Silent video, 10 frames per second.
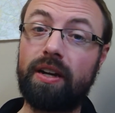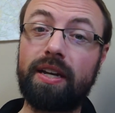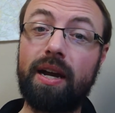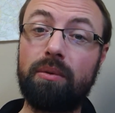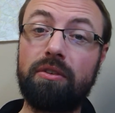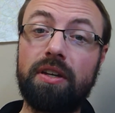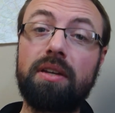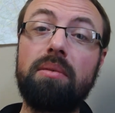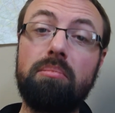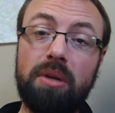and
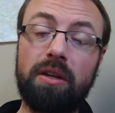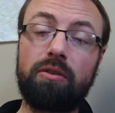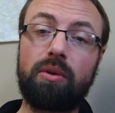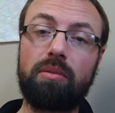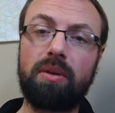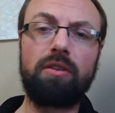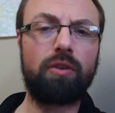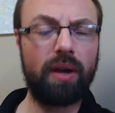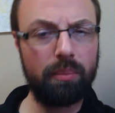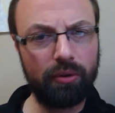counting minutes with me.
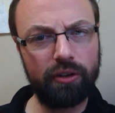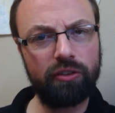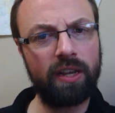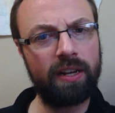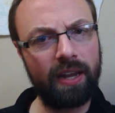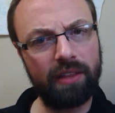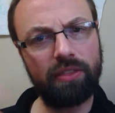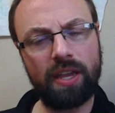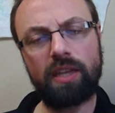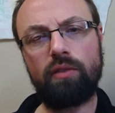So I appreciate it. I
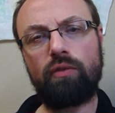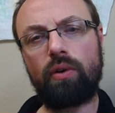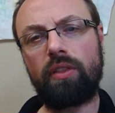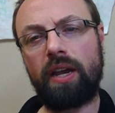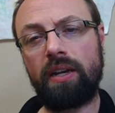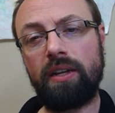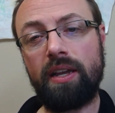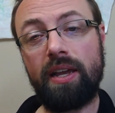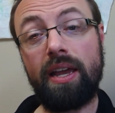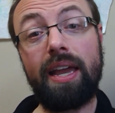thank you for that.
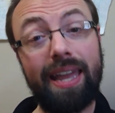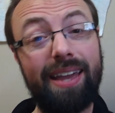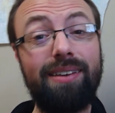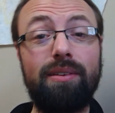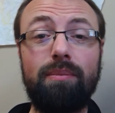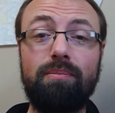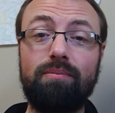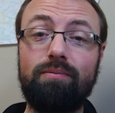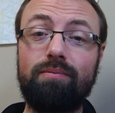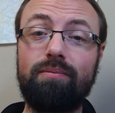And
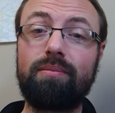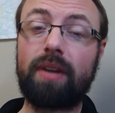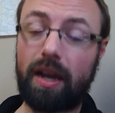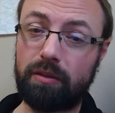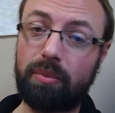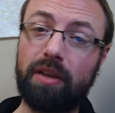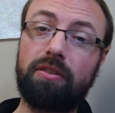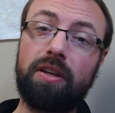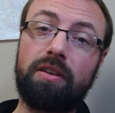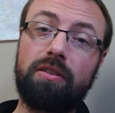God's
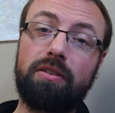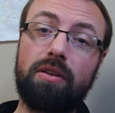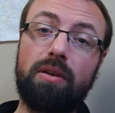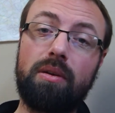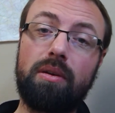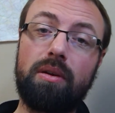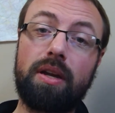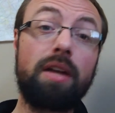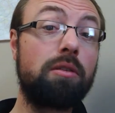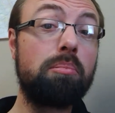blessings,
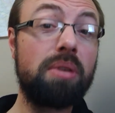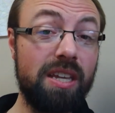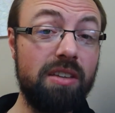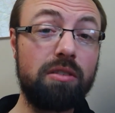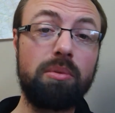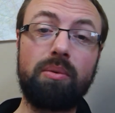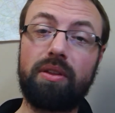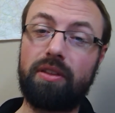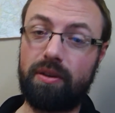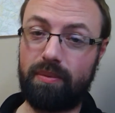God's peace be
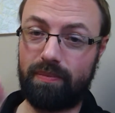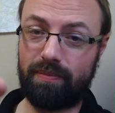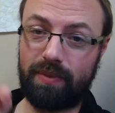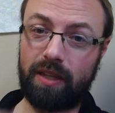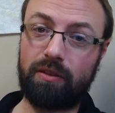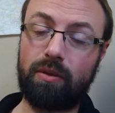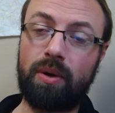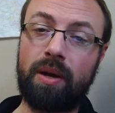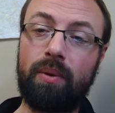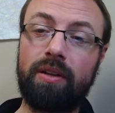with you. That's the
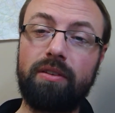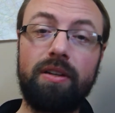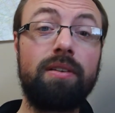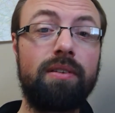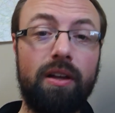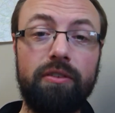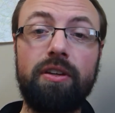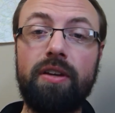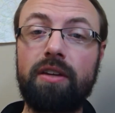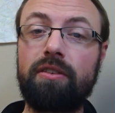one I wanted. I'll
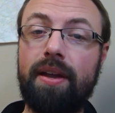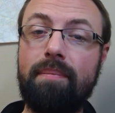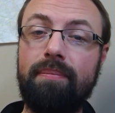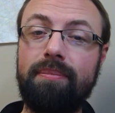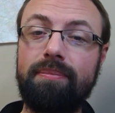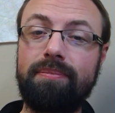see you next time.